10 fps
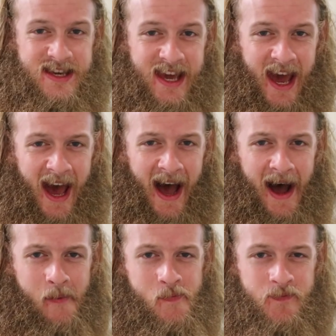
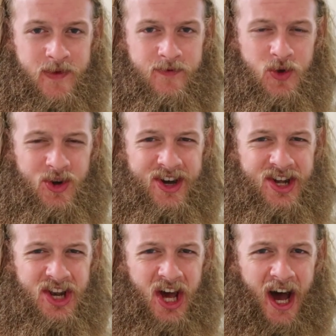Yeah, if you
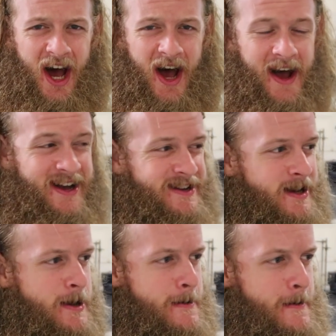could uh,
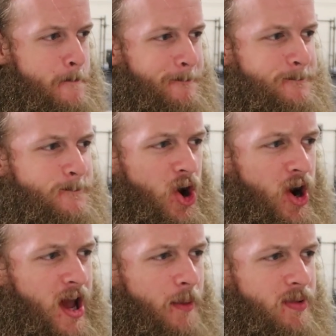
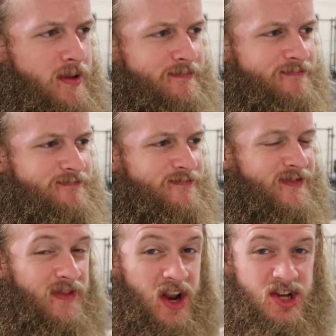hurry up and
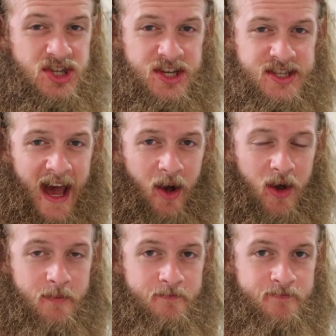finish this,
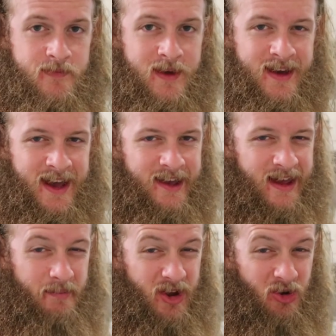Alan,
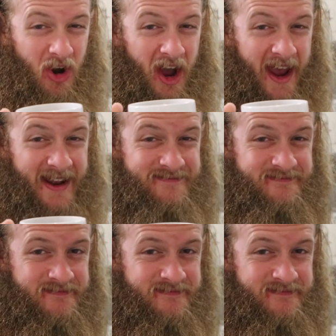that'd be great.